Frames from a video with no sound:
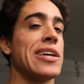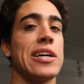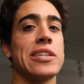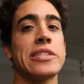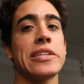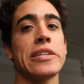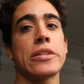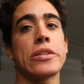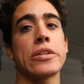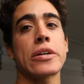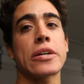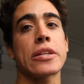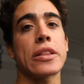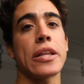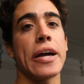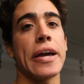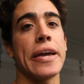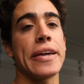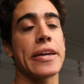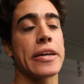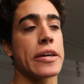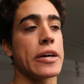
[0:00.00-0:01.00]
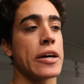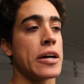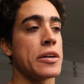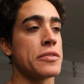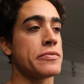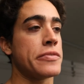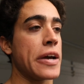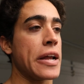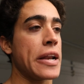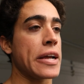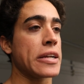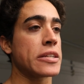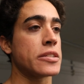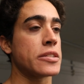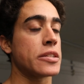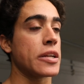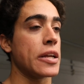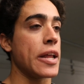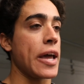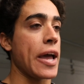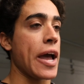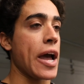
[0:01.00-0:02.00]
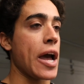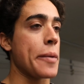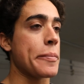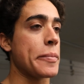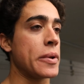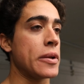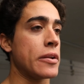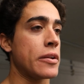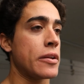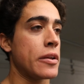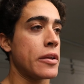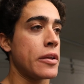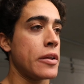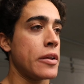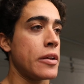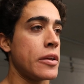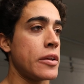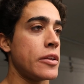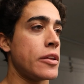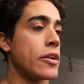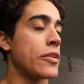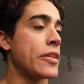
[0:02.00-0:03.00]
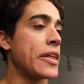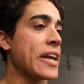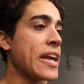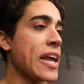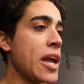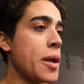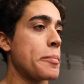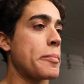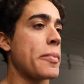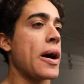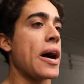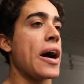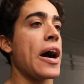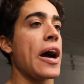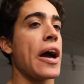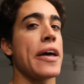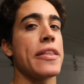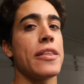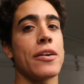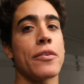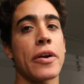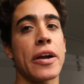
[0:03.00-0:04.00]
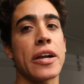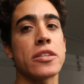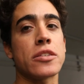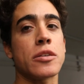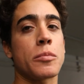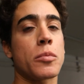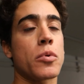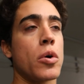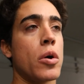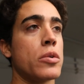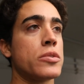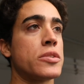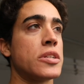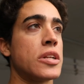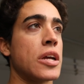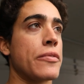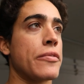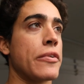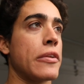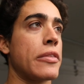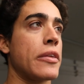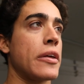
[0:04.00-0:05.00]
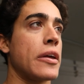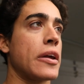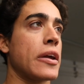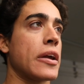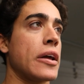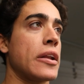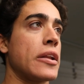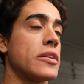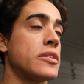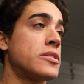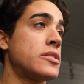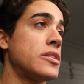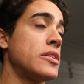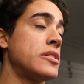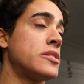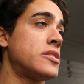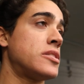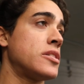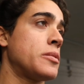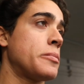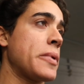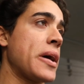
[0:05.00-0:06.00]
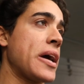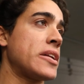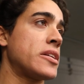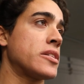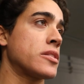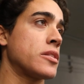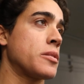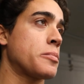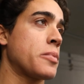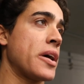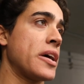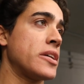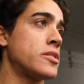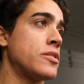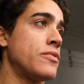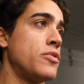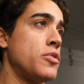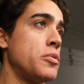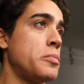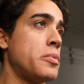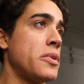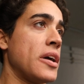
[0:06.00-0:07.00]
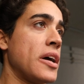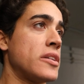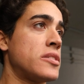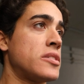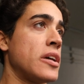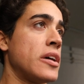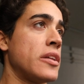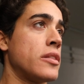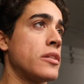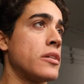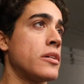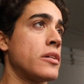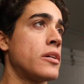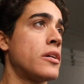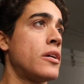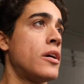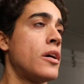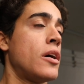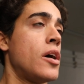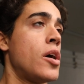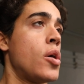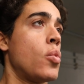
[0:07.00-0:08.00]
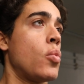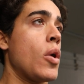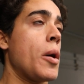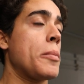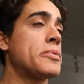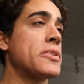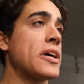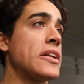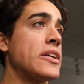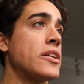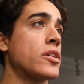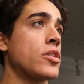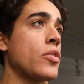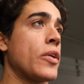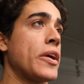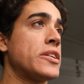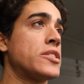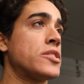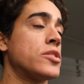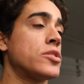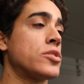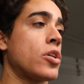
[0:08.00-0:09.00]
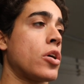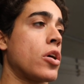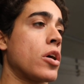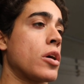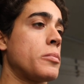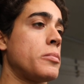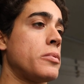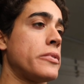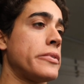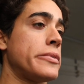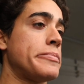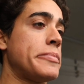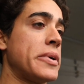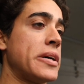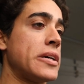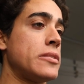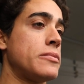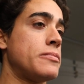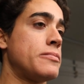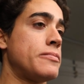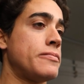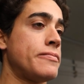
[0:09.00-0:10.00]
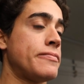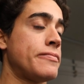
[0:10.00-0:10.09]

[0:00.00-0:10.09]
Doesn't look like uh, FedEx is going to happen. You know, they came by, they ran some quotes and everything, and it's, it's still matching the price of UPS, and the website integration is horrible, but